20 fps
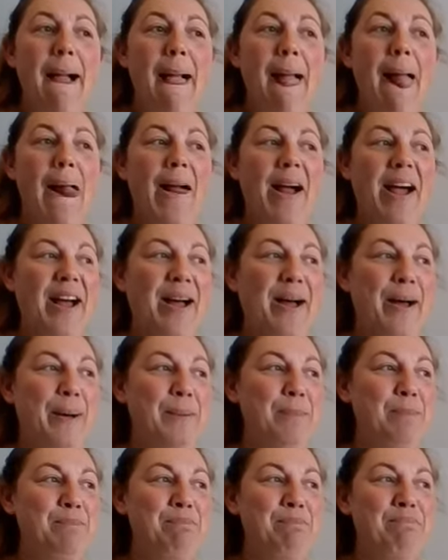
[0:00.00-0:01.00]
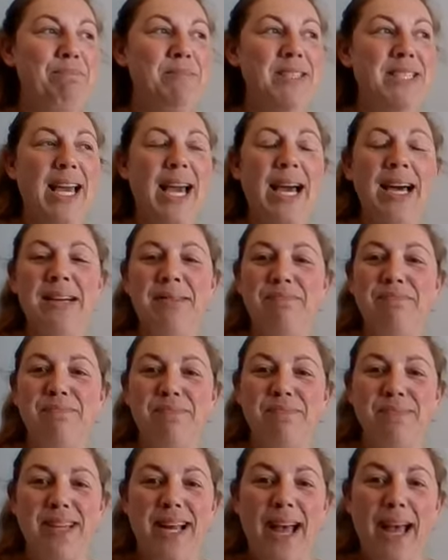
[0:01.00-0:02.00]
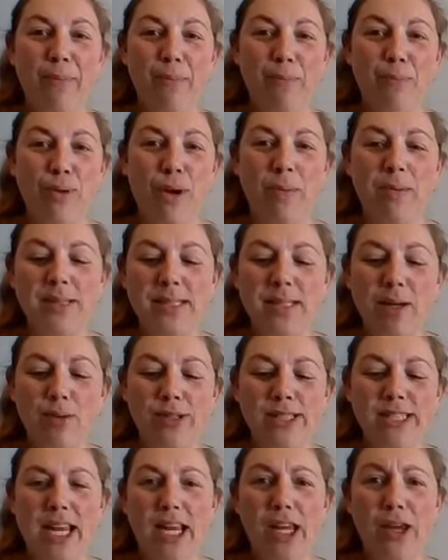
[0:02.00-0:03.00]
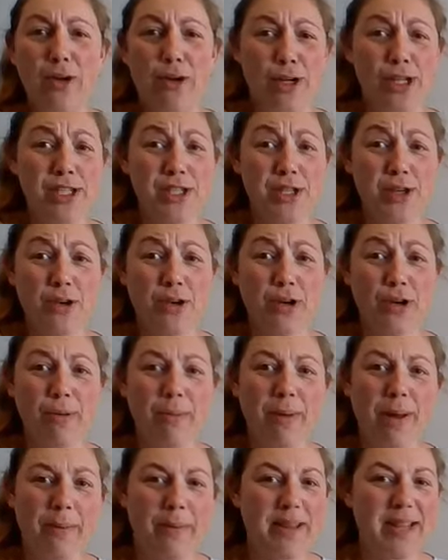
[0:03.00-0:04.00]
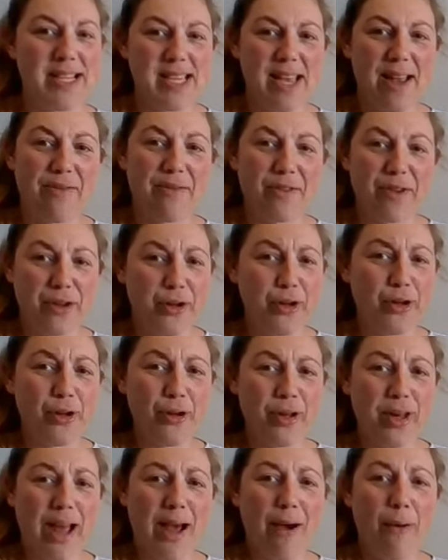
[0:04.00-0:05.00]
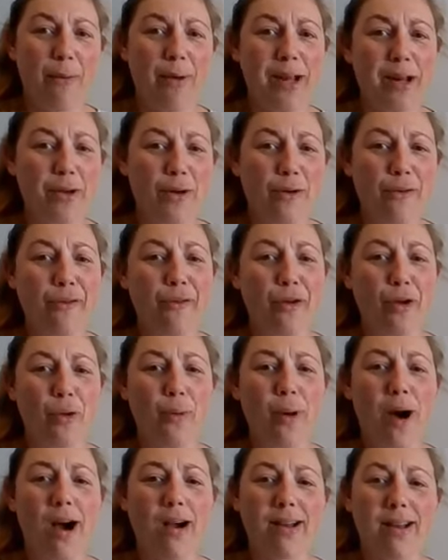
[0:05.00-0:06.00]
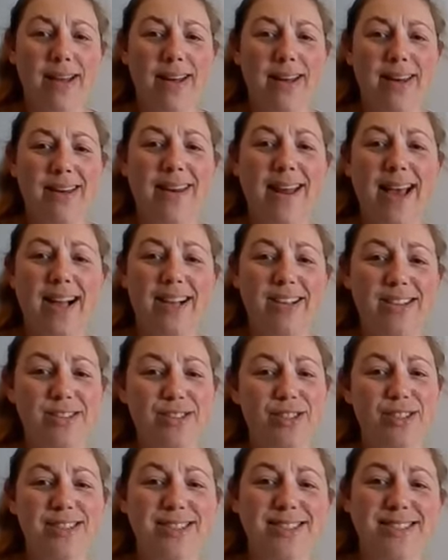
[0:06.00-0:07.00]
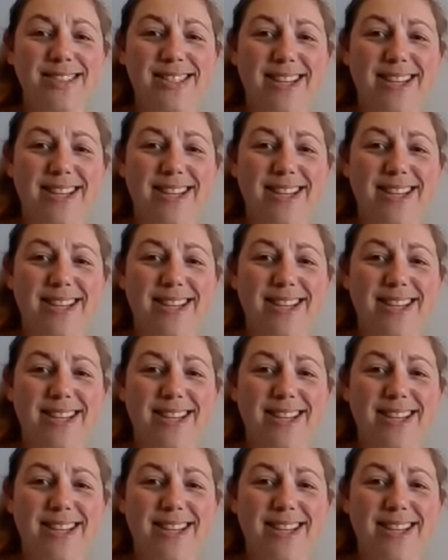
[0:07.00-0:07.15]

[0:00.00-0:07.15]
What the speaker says: Yeah, I promised I would take you on a tour. Maybe this afternoon I will go for a walk and I'll just